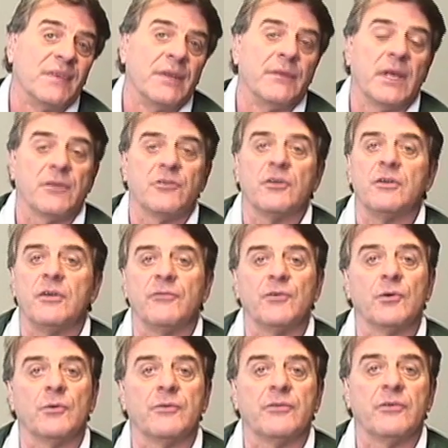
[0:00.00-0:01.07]
And that's a
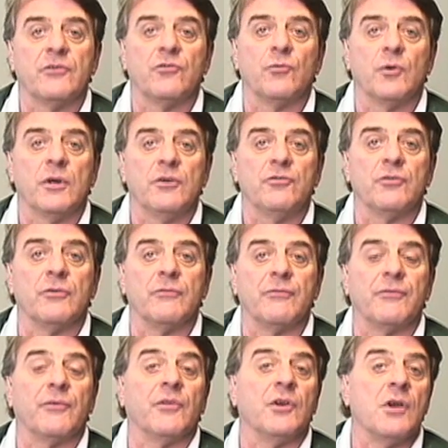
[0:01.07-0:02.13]
difficult situation
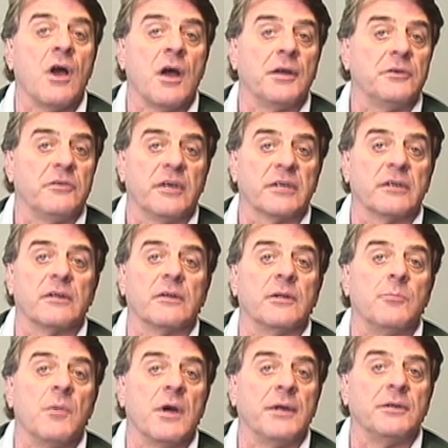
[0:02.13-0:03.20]
for the
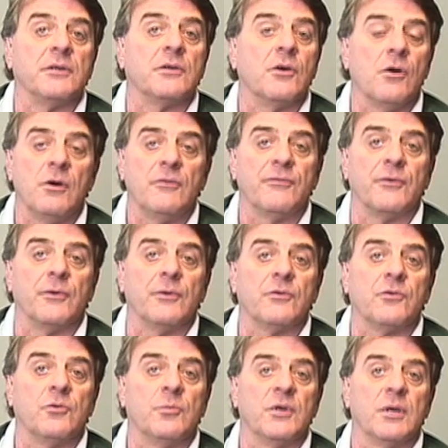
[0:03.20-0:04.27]
non-technically minded golfer
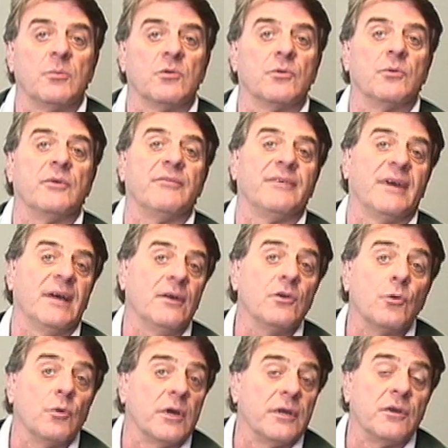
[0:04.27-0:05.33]
to be able to
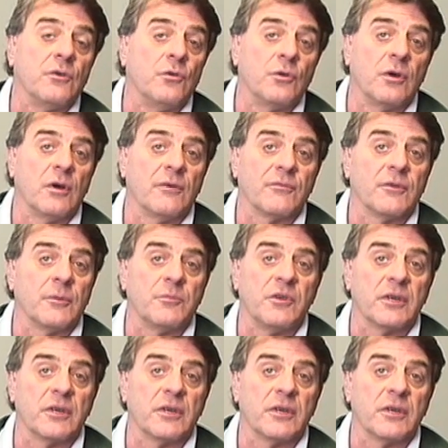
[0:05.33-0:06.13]
evaluate a new golf club